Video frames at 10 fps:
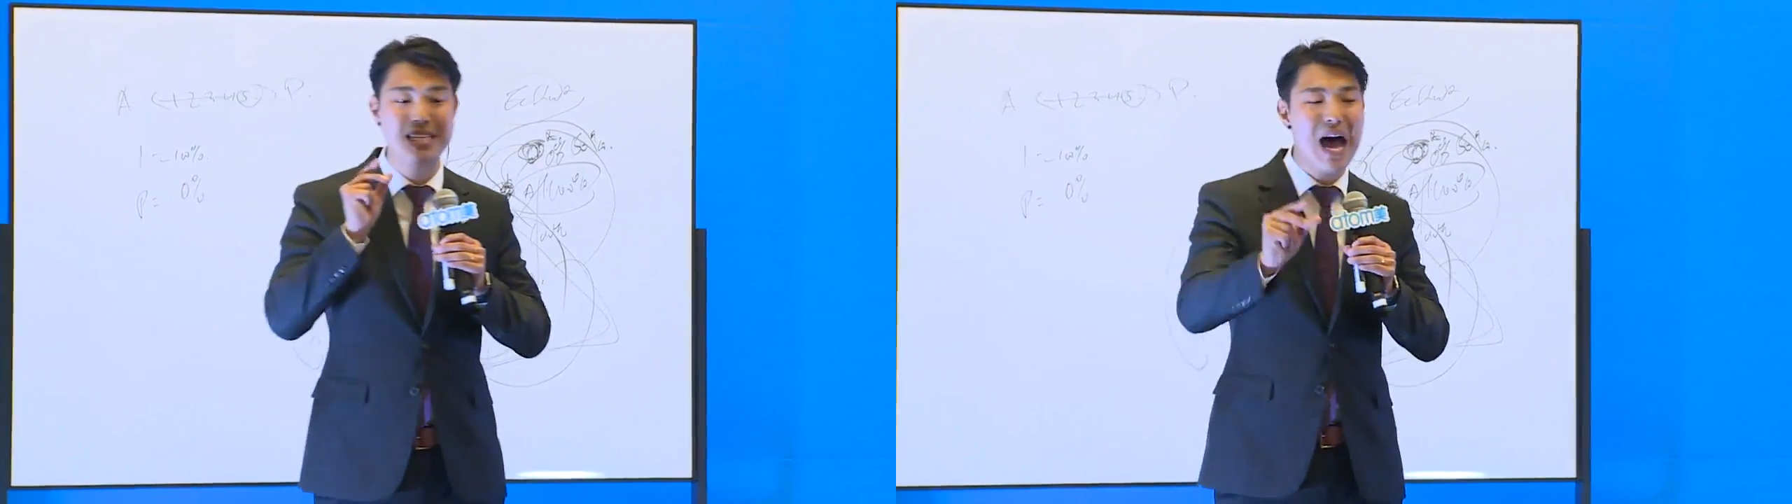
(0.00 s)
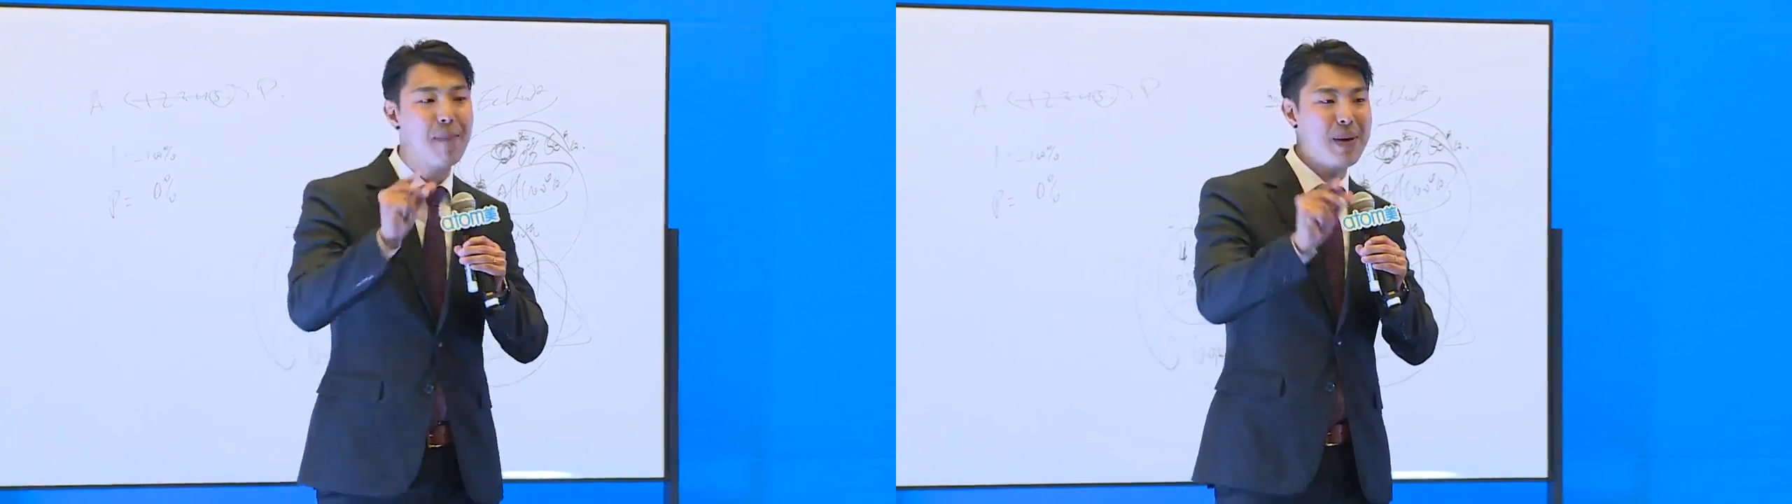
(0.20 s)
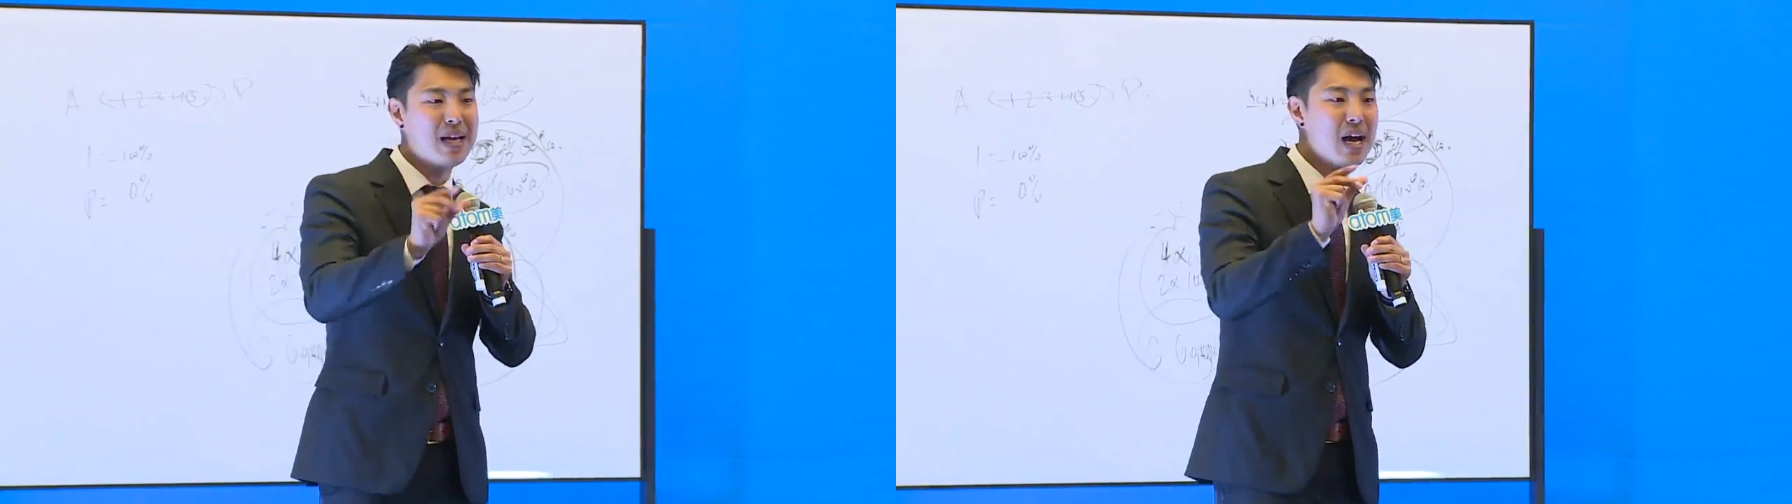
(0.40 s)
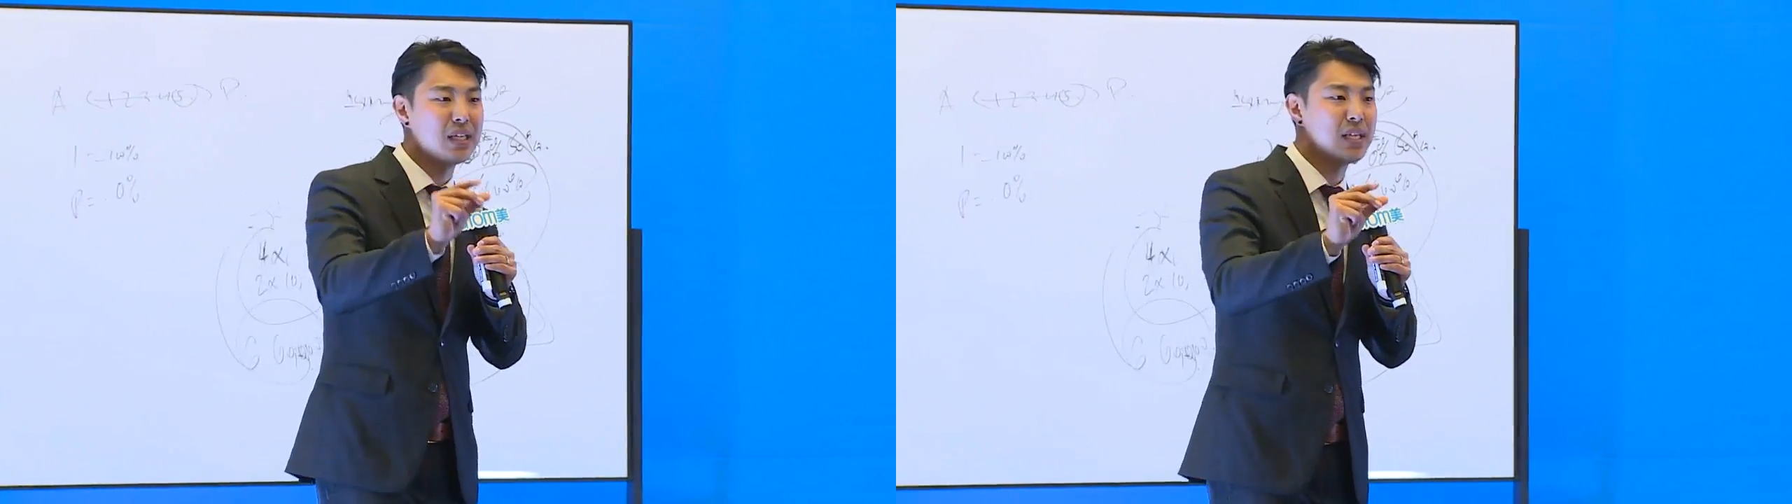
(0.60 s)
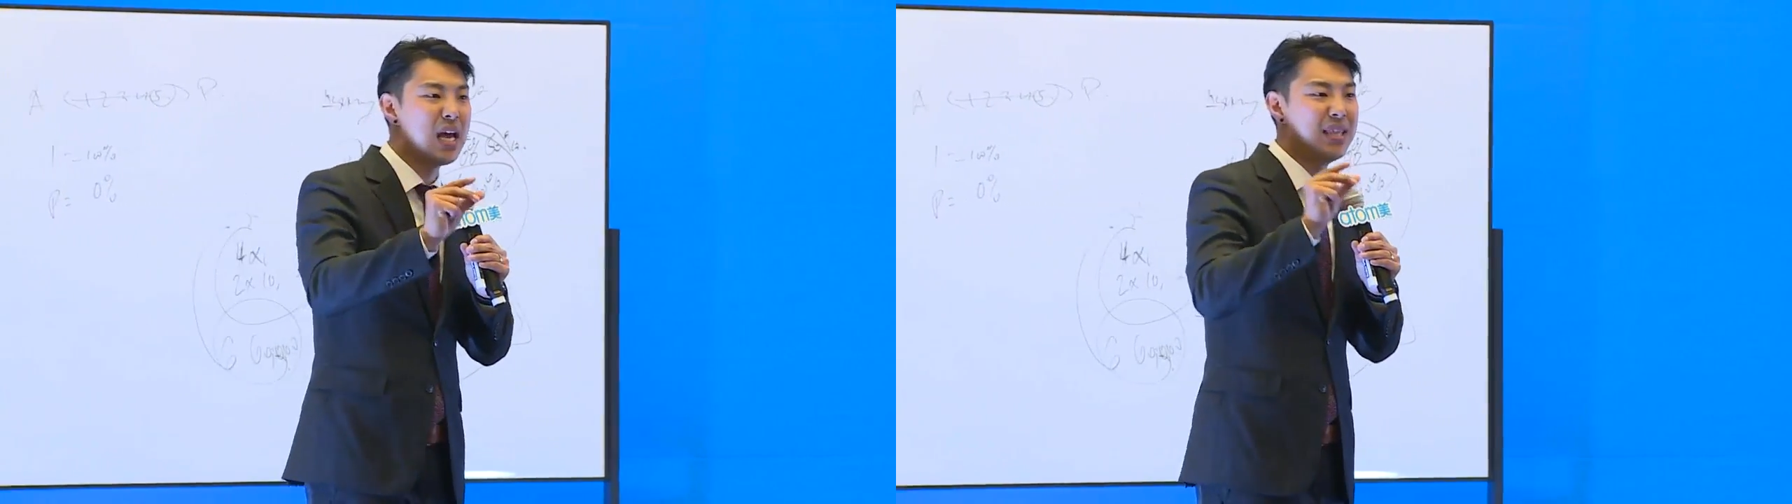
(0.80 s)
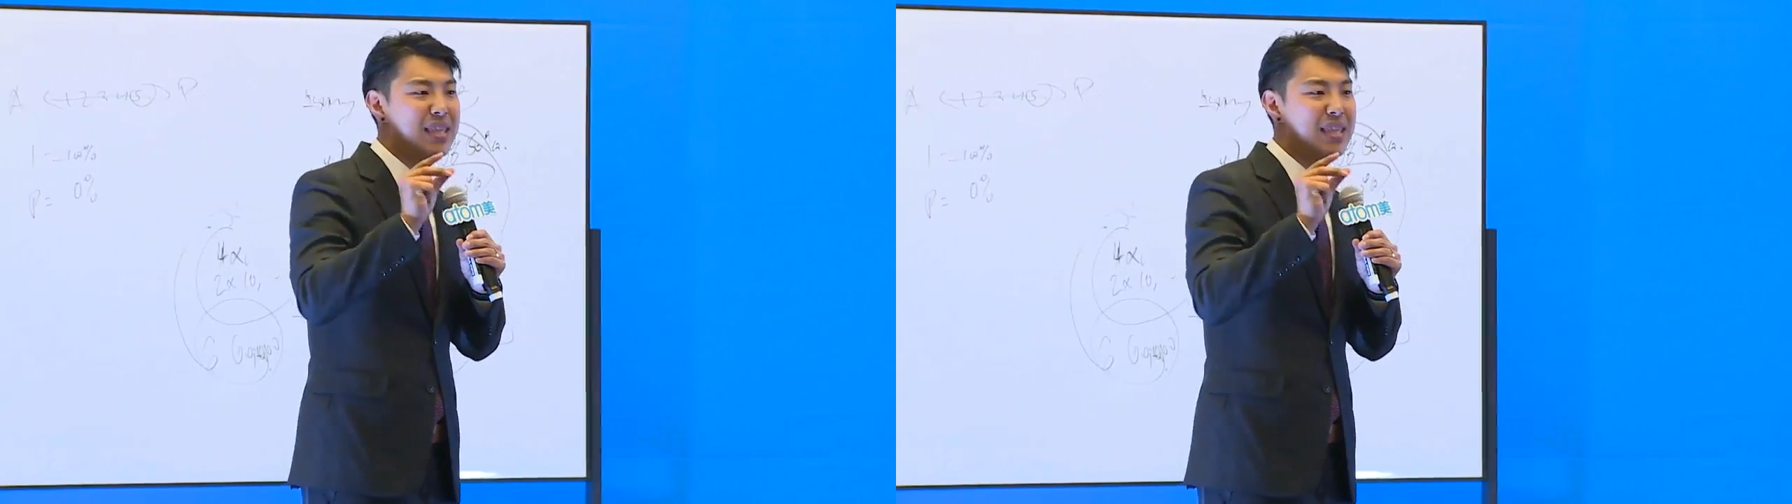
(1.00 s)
not because